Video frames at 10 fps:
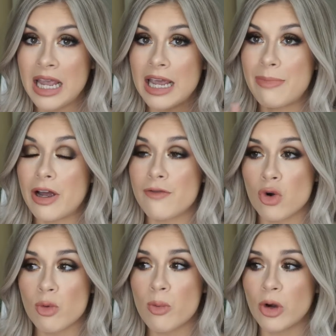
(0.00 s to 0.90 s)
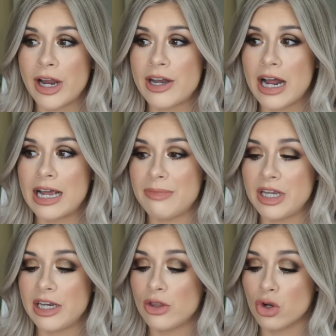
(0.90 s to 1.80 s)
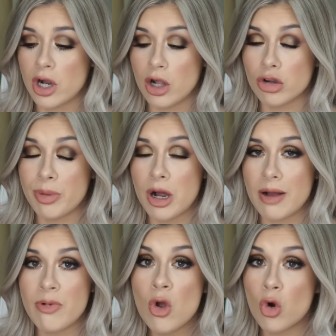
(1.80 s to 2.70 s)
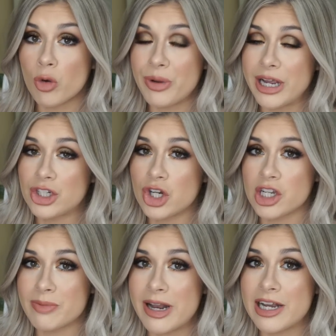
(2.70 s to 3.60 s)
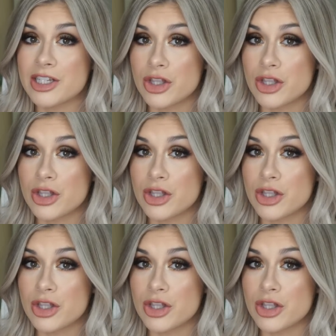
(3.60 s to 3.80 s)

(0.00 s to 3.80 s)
And by affordable brand, I mean either Colourpop or BH Cosmetics,